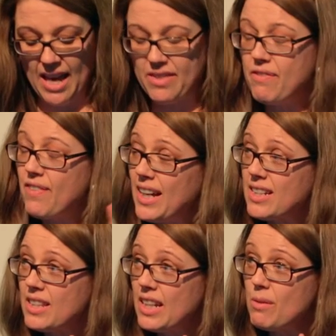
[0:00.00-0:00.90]
And the
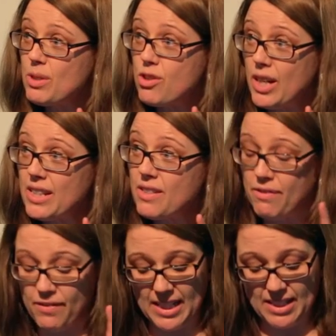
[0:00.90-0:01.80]
fact that I was trying to
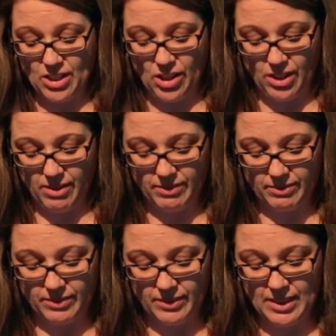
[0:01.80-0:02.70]
fix her
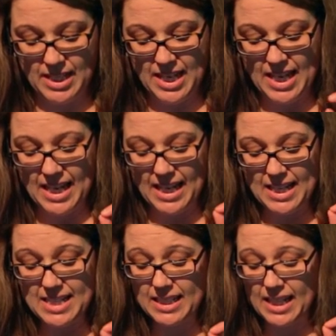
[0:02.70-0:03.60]

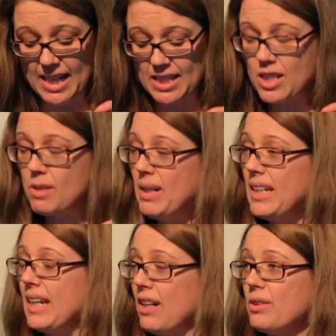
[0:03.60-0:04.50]
indicates to
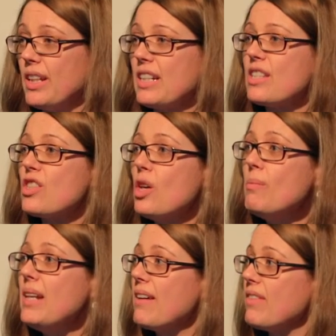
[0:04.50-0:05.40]
me now that at
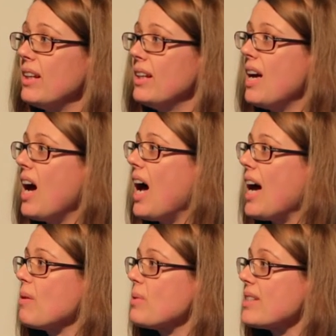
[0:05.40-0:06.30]
some level,
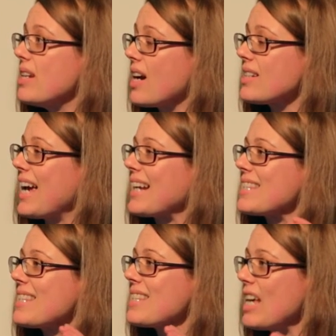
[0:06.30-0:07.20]
I was not
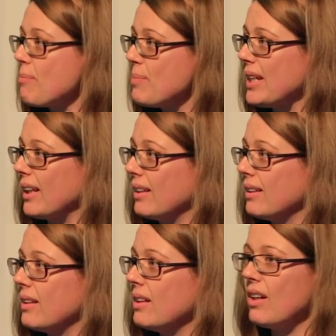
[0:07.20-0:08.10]
accepting
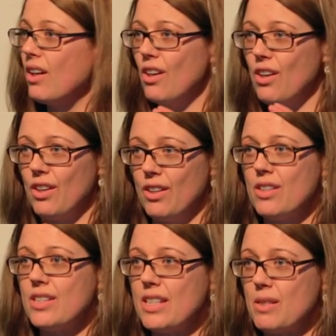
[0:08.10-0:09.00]

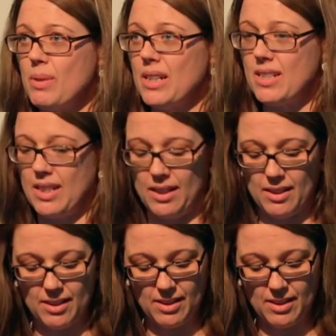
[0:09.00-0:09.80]
her disability.